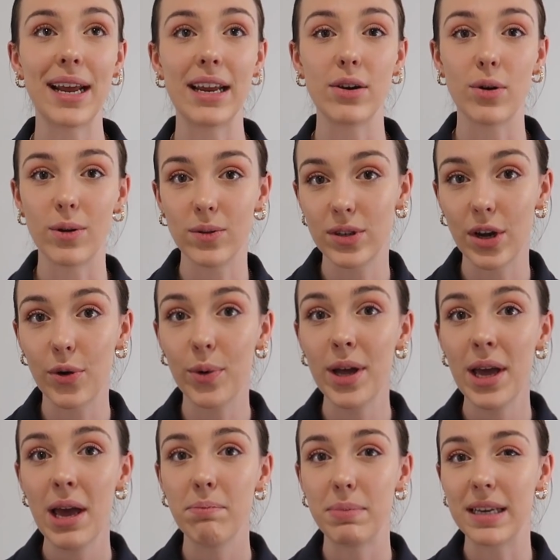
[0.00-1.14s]
and also
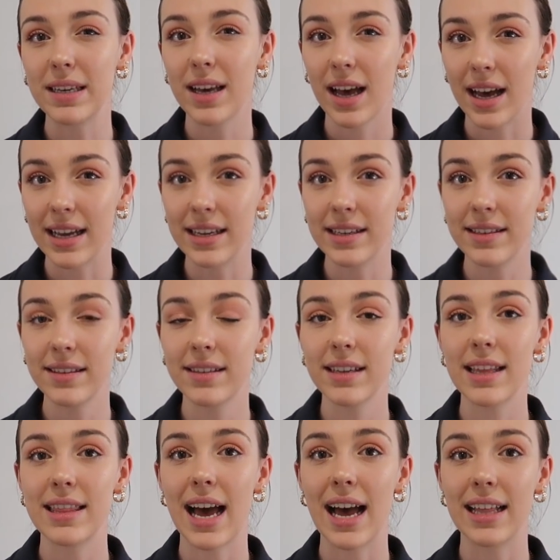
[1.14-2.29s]
because
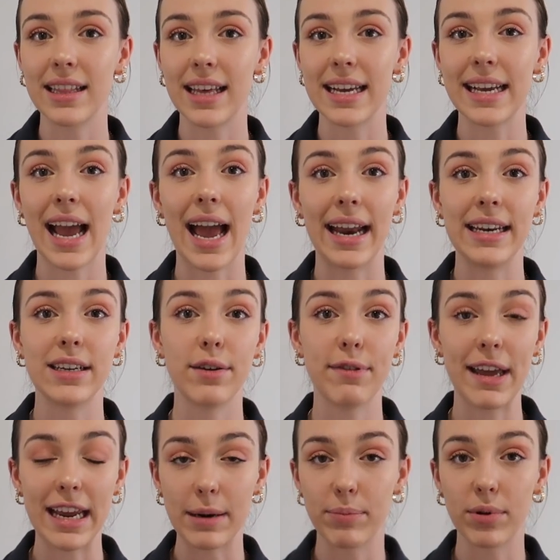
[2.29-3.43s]
that like end of
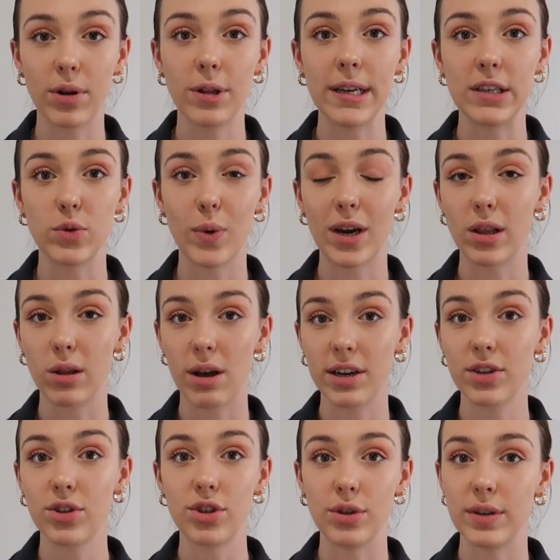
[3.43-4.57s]
April is when a lot of
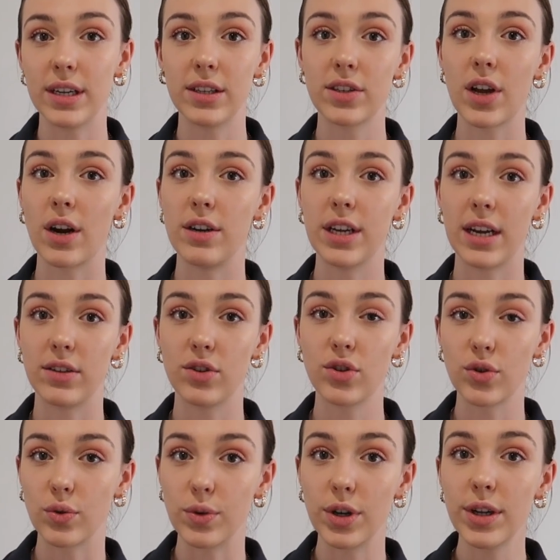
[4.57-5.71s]
students are done
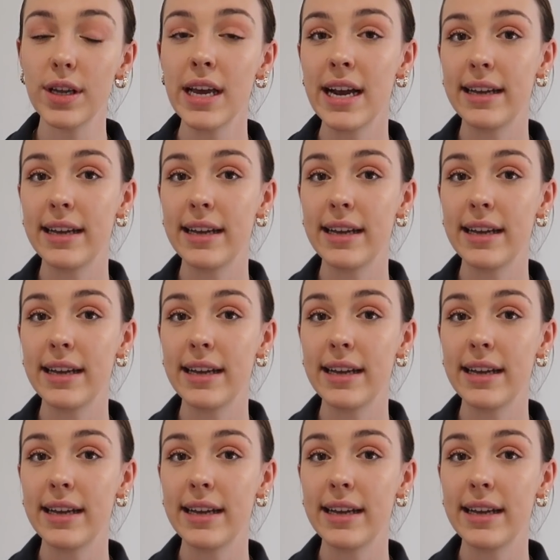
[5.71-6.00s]
school,